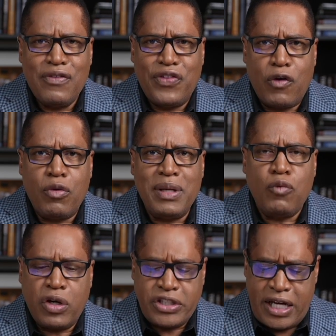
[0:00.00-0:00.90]
There will be
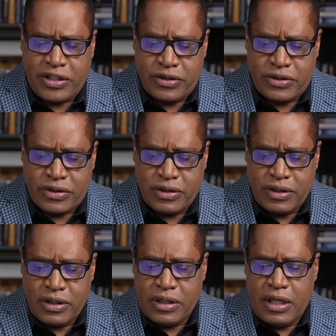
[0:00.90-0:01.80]
more changes,
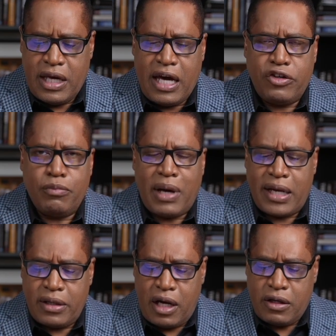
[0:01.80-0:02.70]
and you
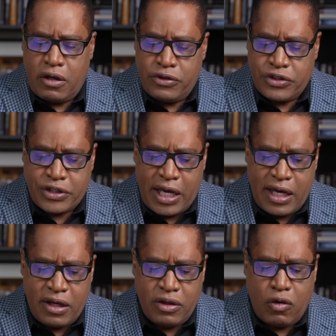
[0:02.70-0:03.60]
might not
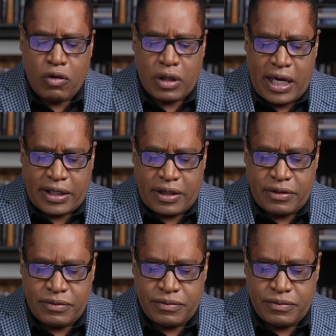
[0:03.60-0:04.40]
understand or like it.